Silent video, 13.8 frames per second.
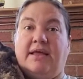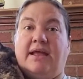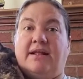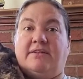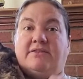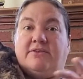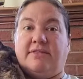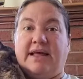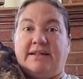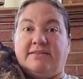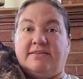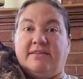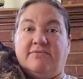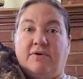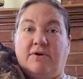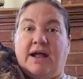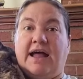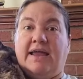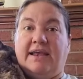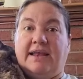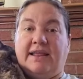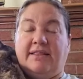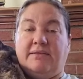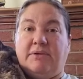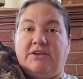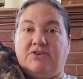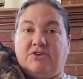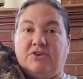and so that's the variety, the
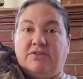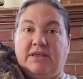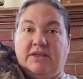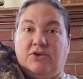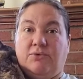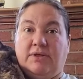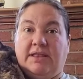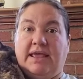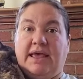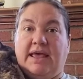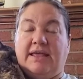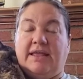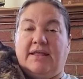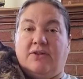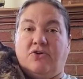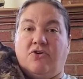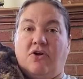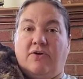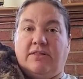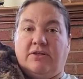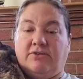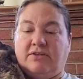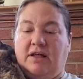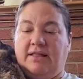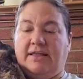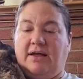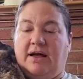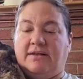mixture that you would get in growing those
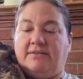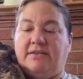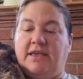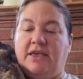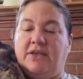hollyhocks.